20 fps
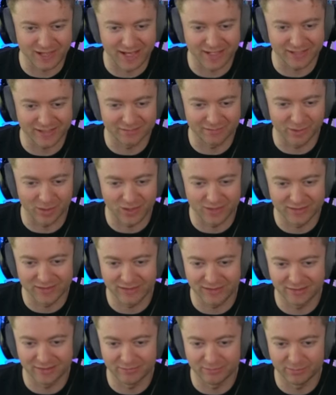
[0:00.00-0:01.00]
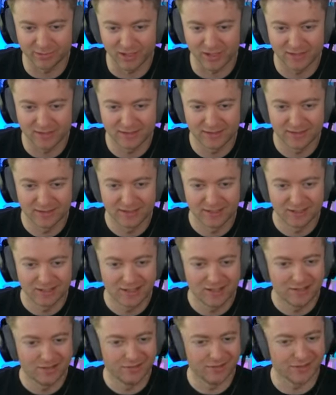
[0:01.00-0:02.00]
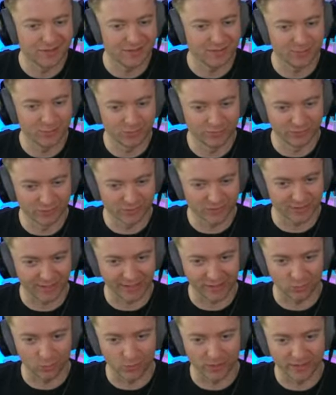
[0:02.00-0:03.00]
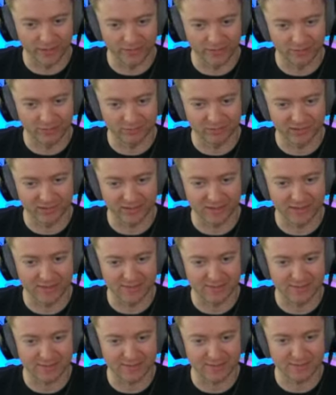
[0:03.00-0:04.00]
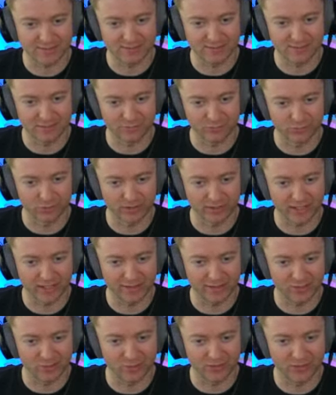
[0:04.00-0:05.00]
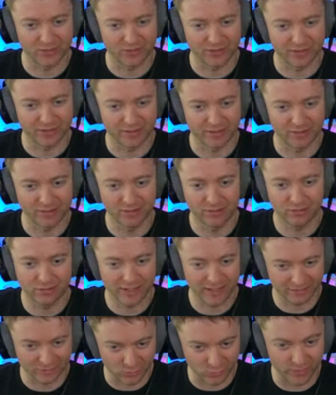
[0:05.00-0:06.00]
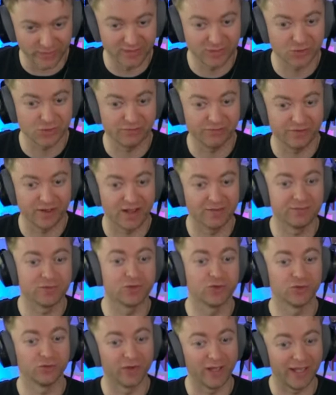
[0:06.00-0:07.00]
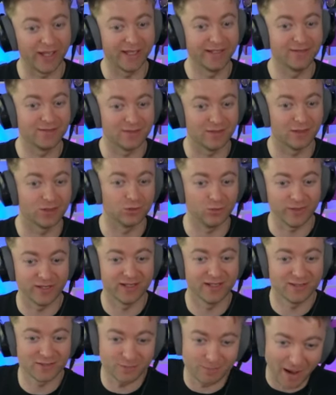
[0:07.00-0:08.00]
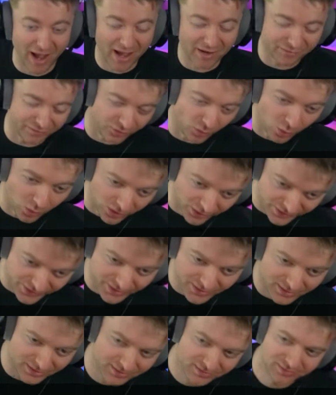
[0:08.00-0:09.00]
a hanging pawn here, but this move looks like a winner because the rook can't go here, here, and queen g5 trades the queens by force.